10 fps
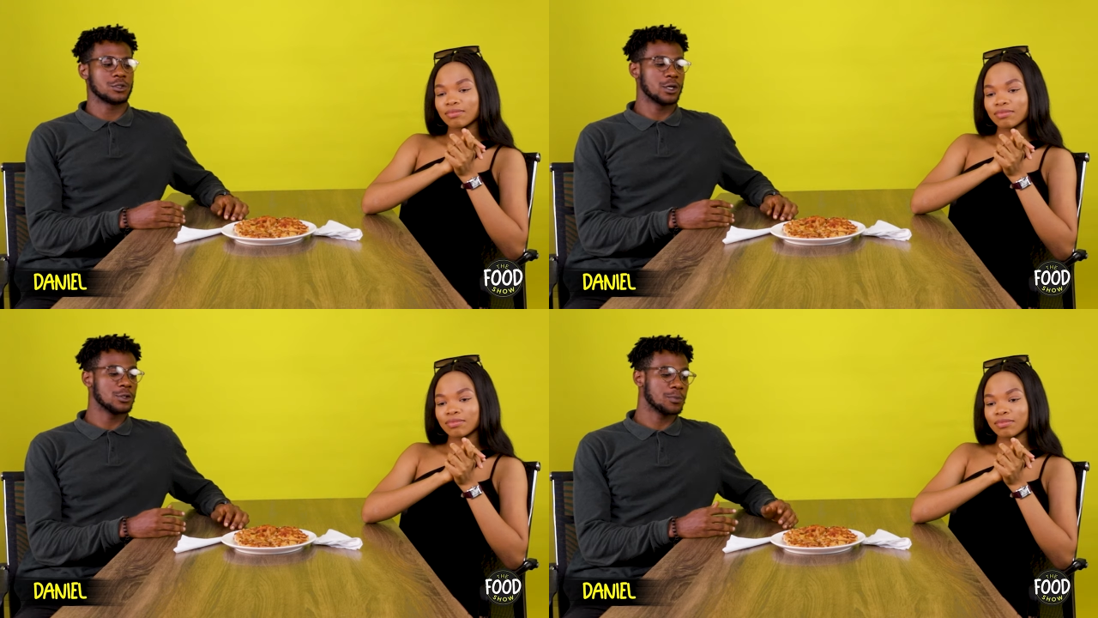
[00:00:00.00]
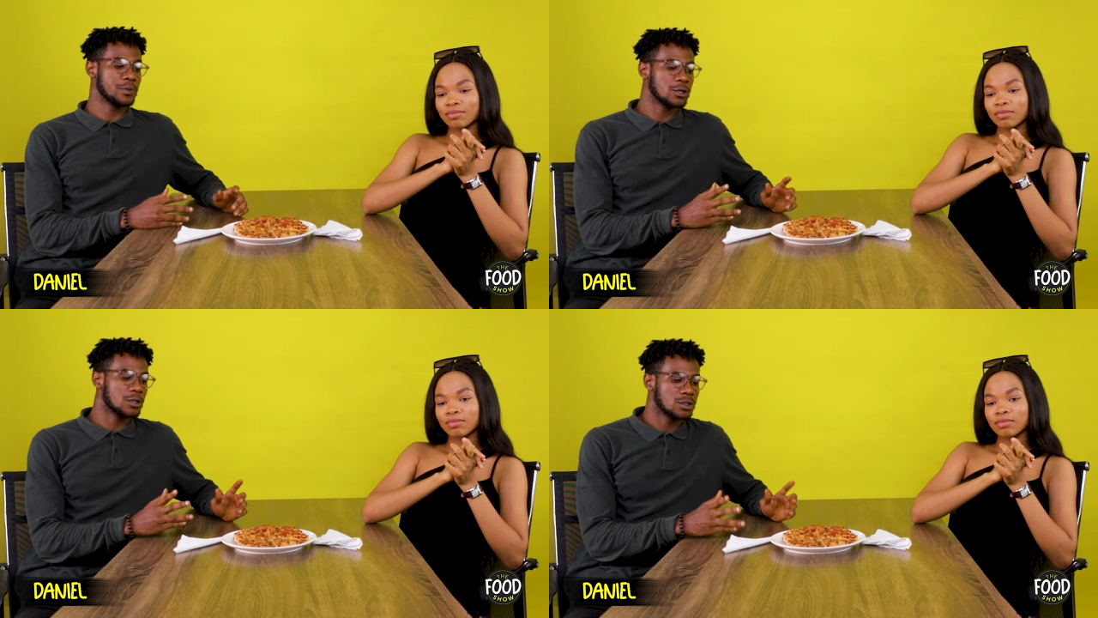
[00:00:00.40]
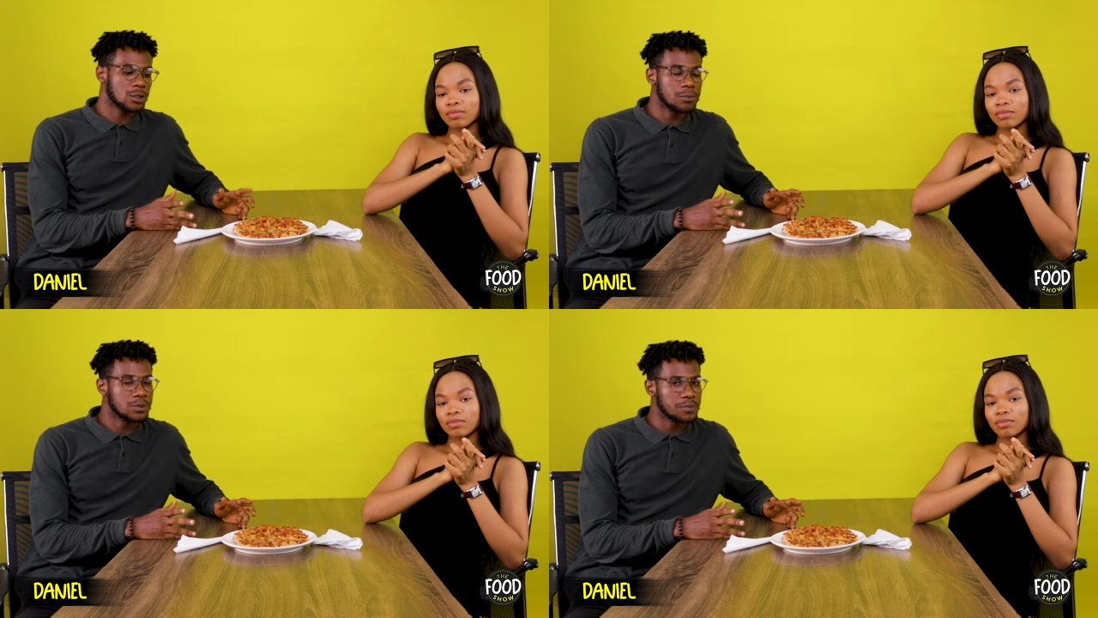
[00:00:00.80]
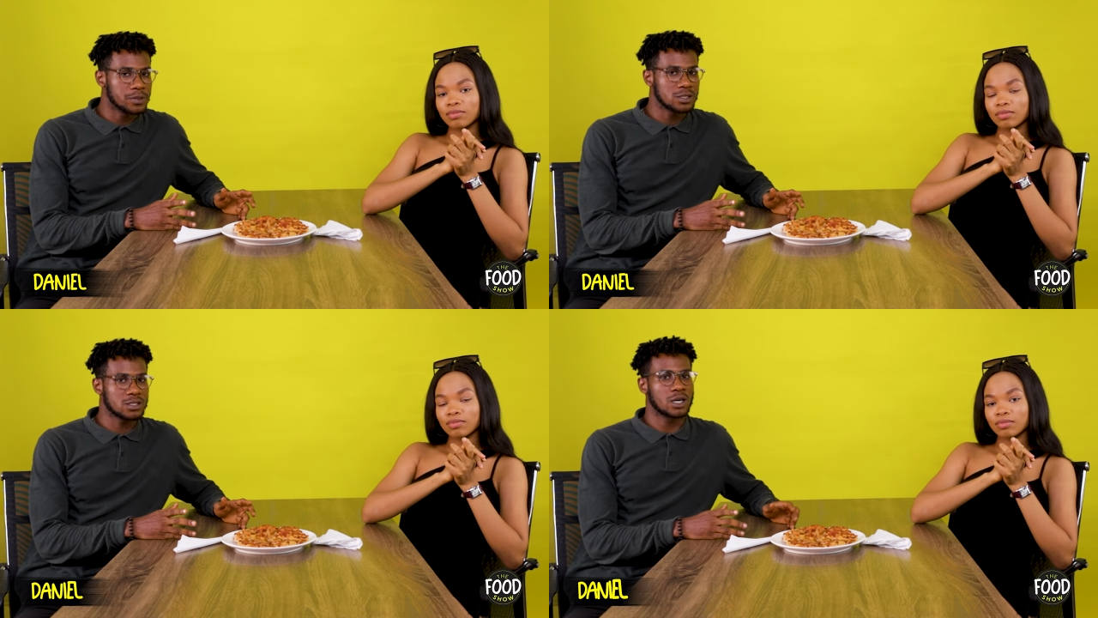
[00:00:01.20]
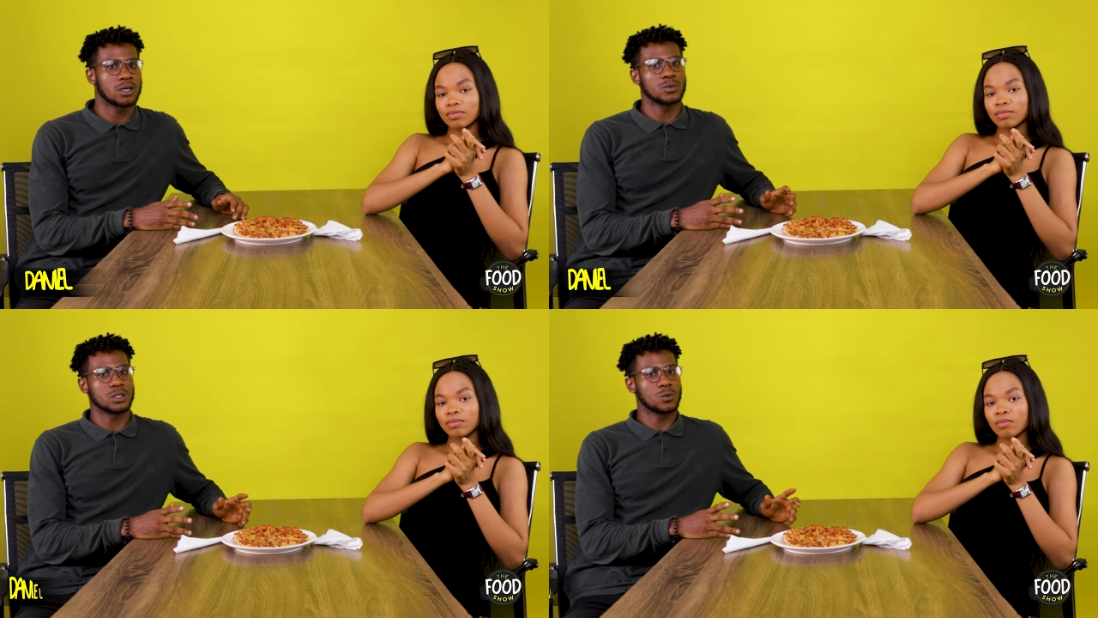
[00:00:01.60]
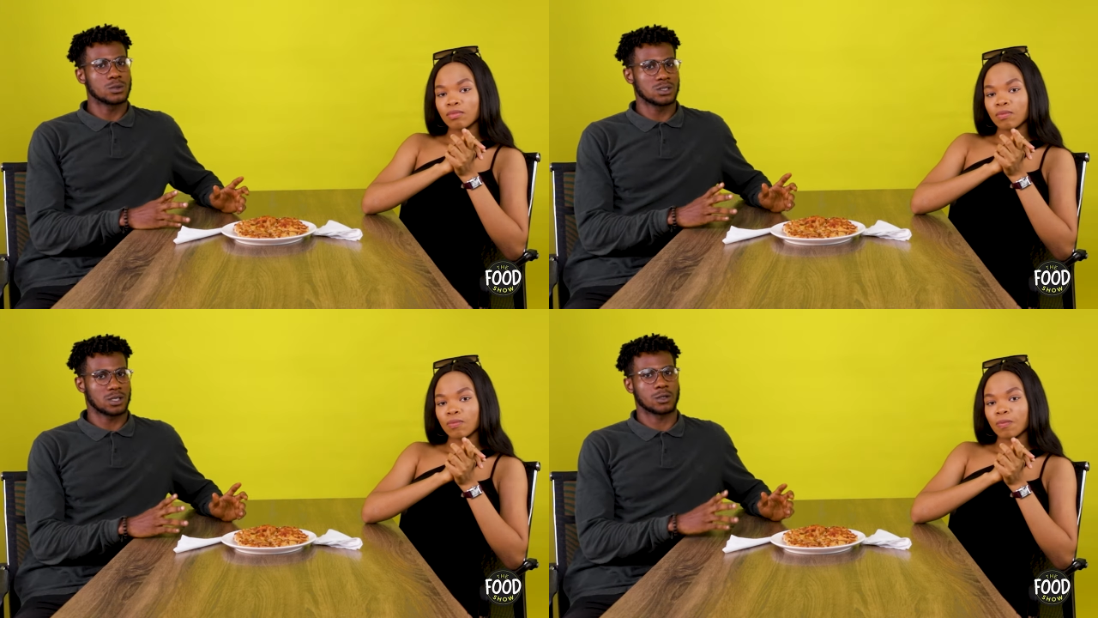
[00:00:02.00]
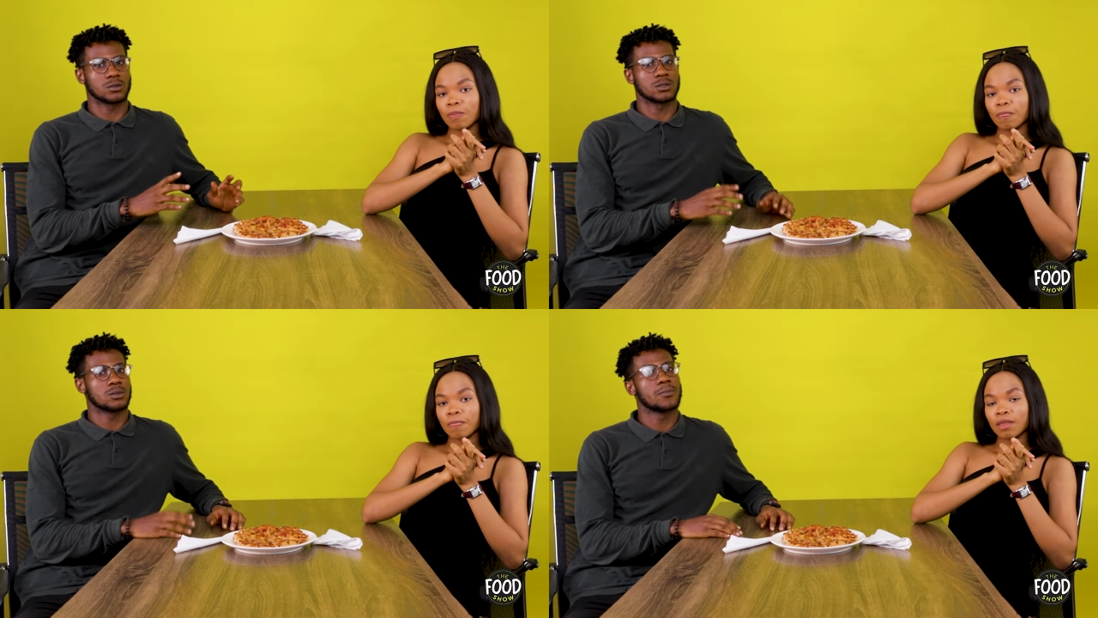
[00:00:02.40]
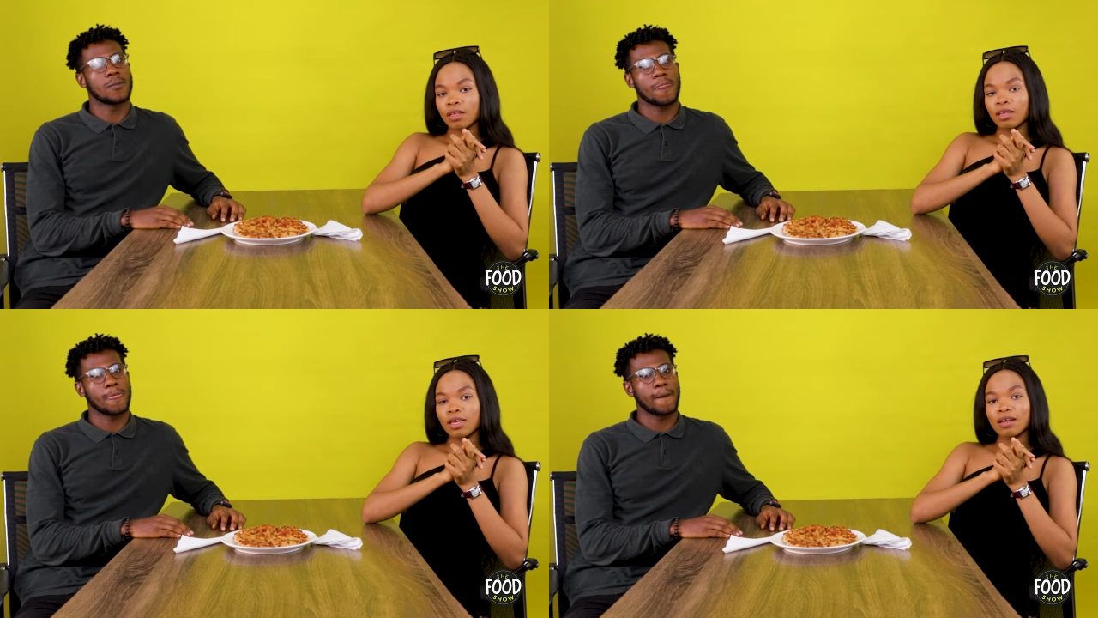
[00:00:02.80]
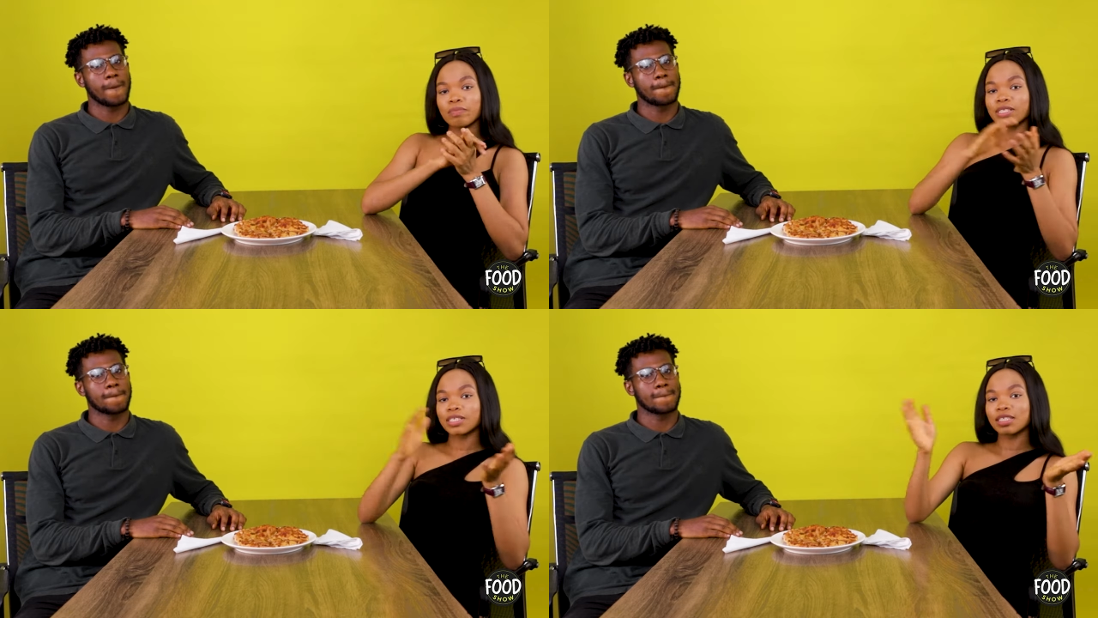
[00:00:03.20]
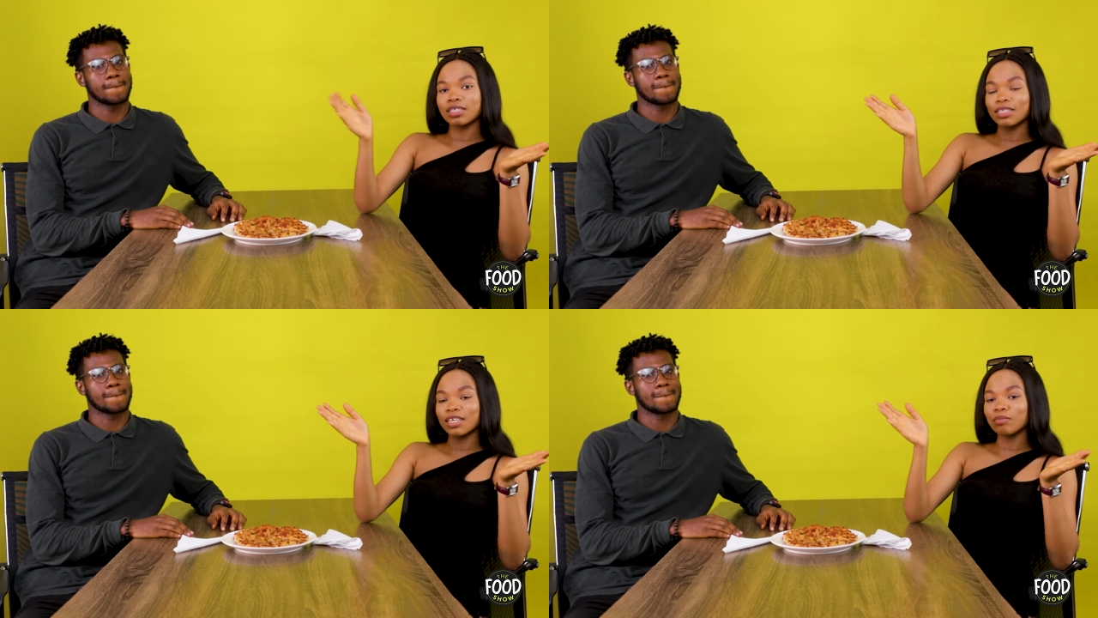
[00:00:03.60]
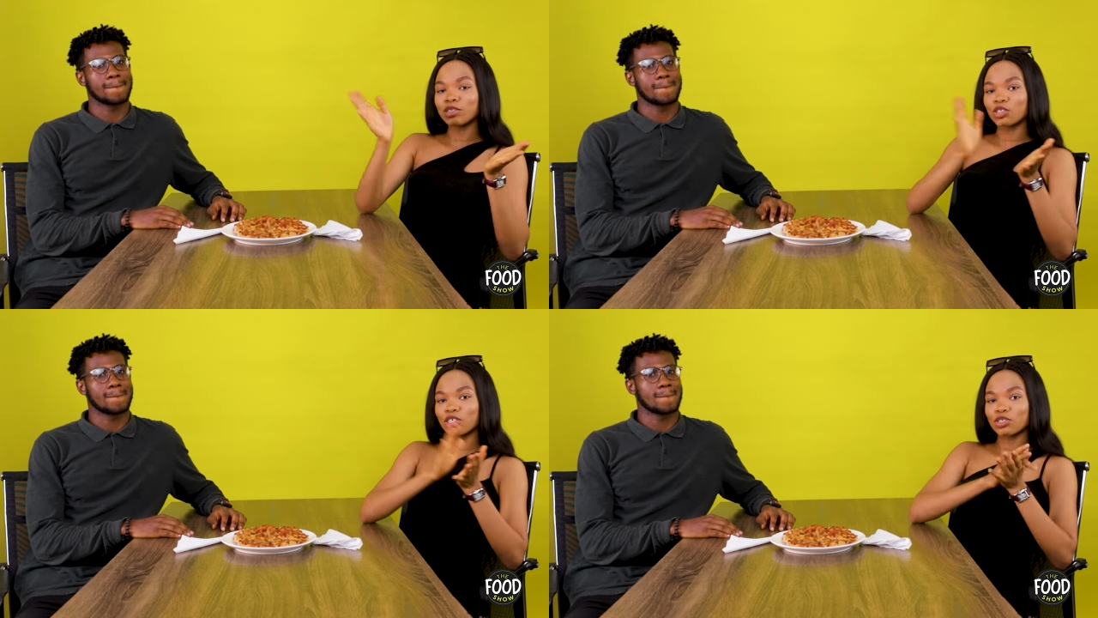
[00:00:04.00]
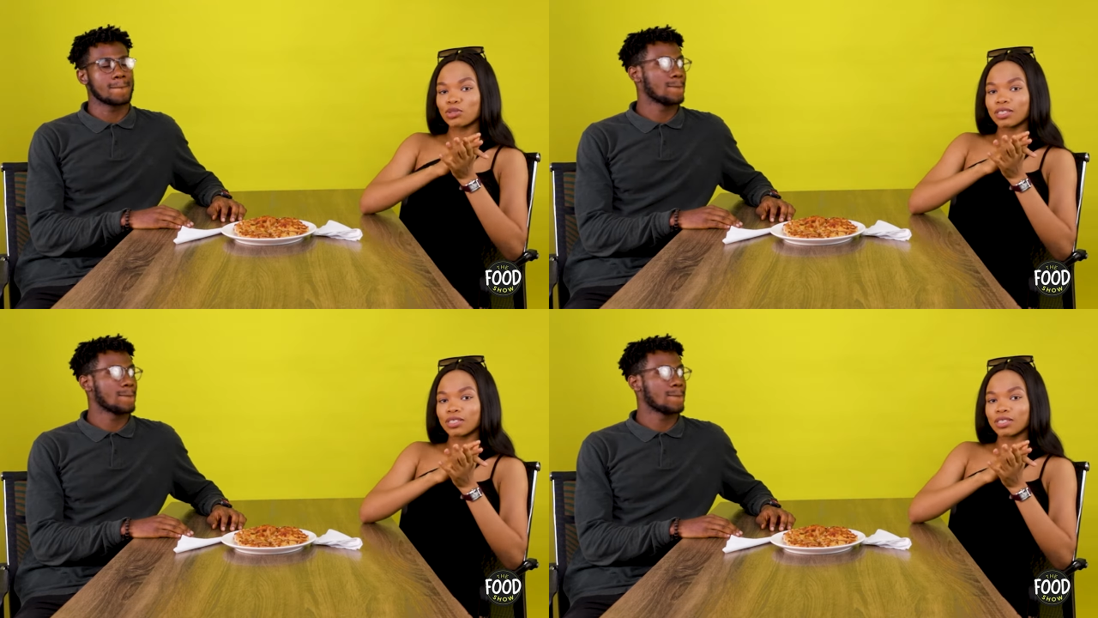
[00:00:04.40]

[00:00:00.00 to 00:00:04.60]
Speaker 1: she's going to pick up the pizza within one second.
Speaker 2: Yeah, basically the game is just